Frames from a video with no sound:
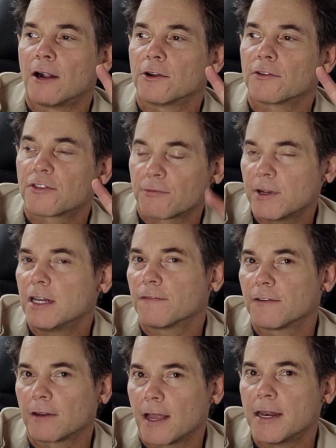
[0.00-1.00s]
under 3
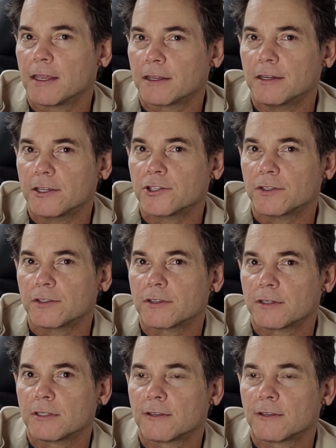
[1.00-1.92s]
different lighting conditions.